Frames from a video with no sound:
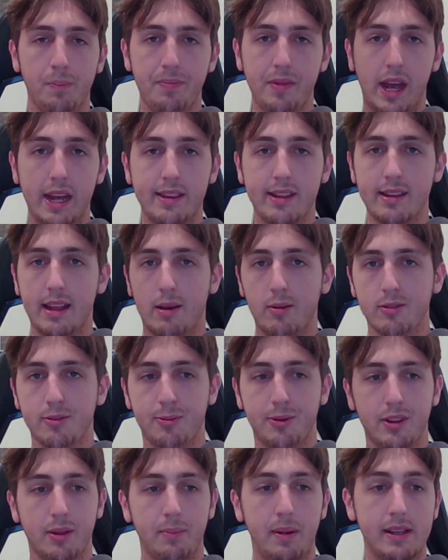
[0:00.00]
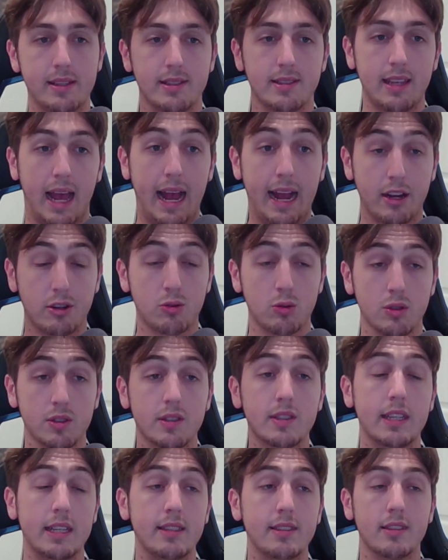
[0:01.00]
I think that was one of the best actual
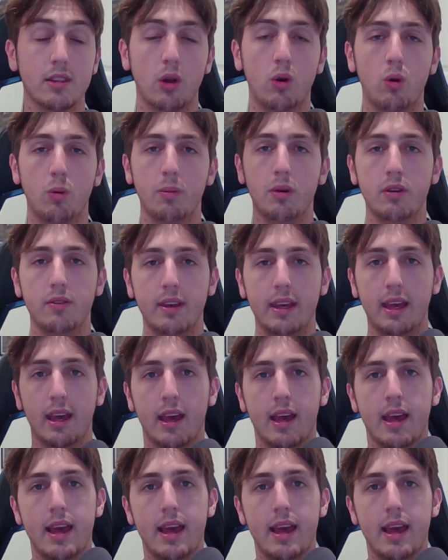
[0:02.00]
scenes in the whole movie.